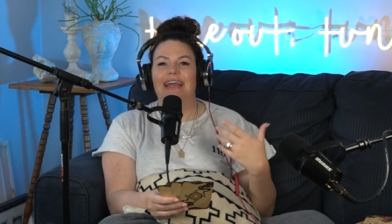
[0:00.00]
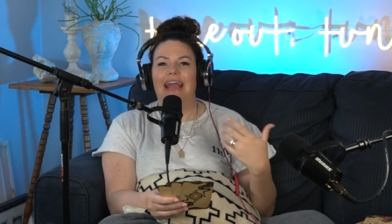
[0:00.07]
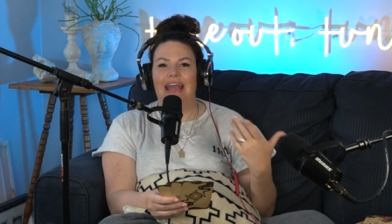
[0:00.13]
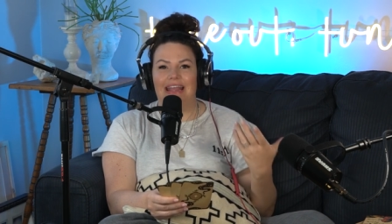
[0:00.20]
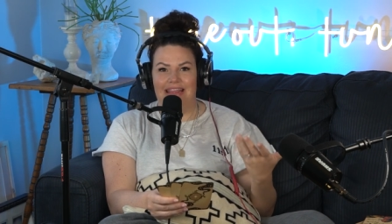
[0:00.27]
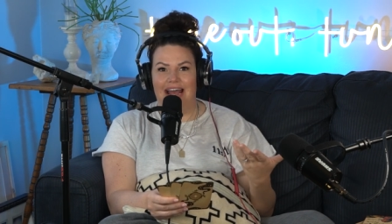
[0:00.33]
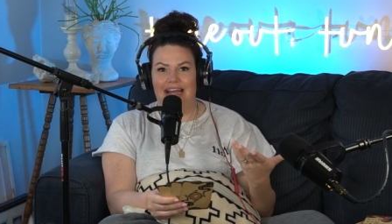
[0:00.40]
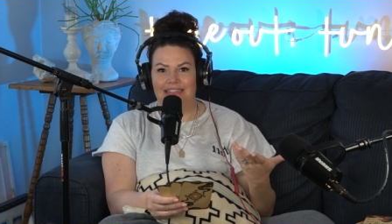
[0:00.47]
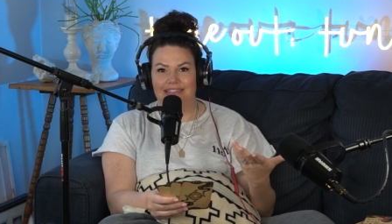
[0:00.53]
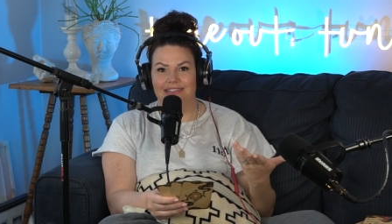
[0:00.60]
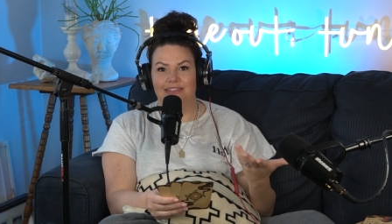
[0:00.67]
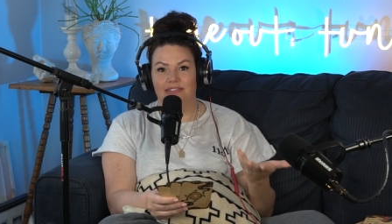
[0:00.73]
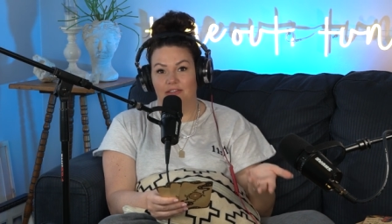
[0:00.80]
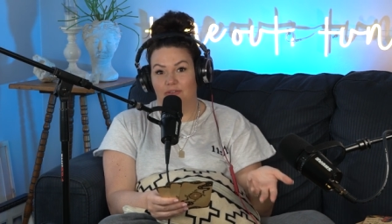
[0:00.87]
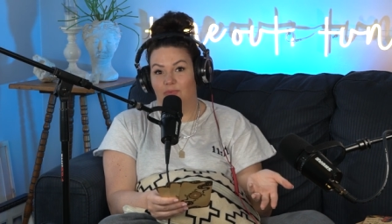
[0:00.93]
And
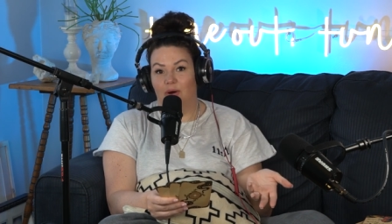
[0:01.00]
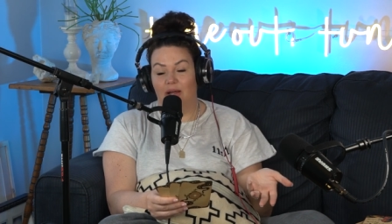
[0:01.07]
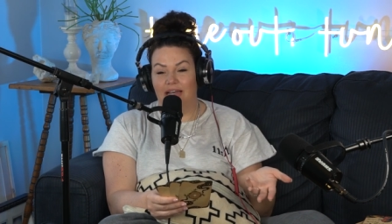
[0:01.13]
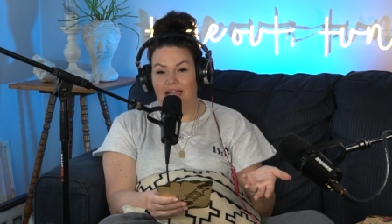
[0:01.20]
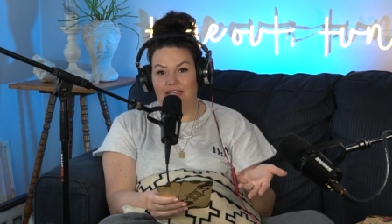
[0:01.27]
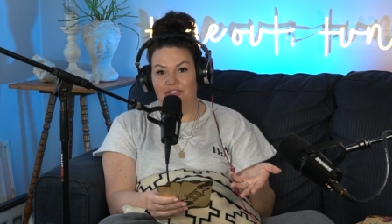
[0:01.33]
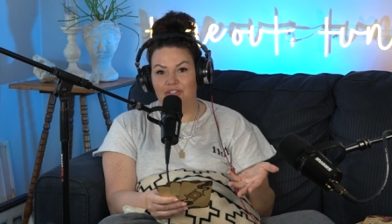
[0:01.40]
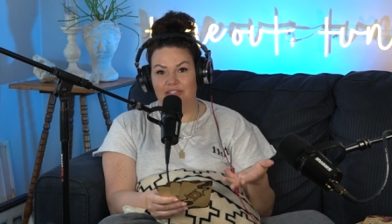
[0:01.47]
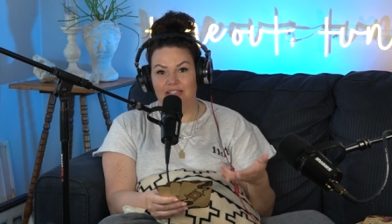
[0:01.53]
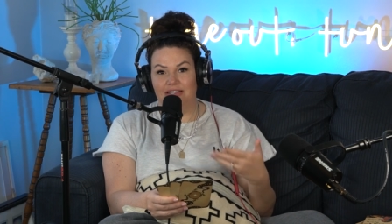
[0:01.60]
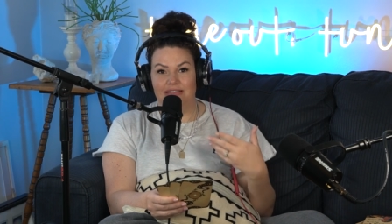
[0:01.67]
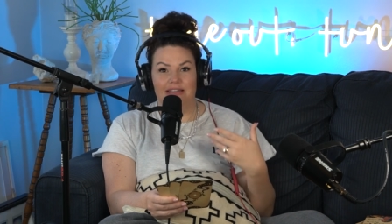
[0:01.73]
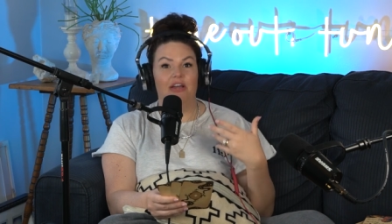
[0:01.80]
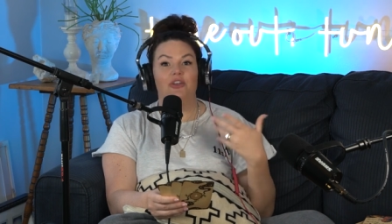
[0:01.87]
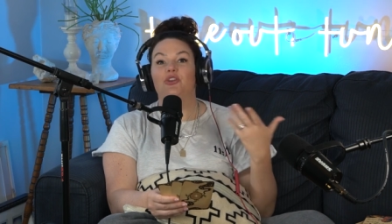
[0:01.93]
that's the one I just,
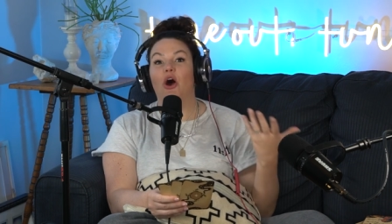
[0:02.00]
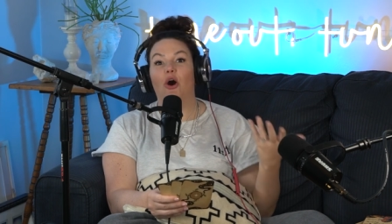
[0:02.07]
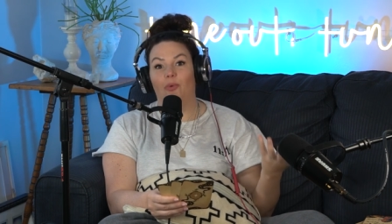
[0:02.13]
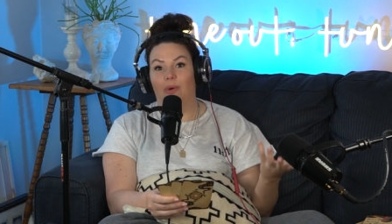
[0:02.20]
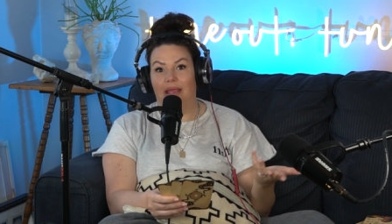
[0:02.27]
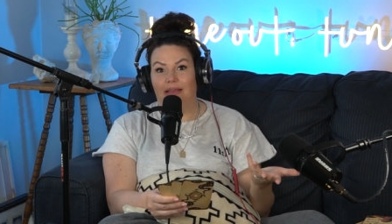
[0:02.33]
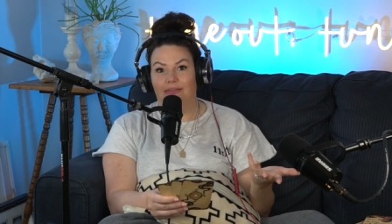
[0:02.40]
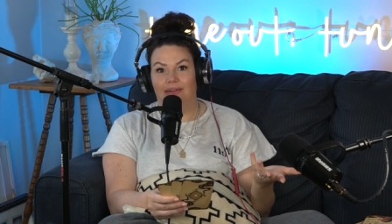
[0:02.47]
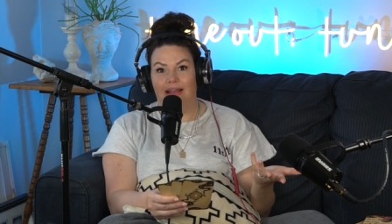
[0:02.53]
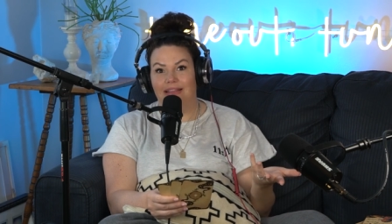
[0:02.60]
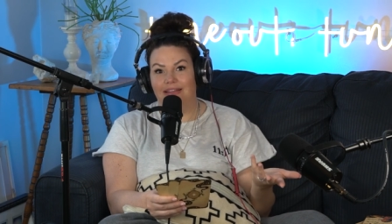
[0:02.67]
that's a knowing, right?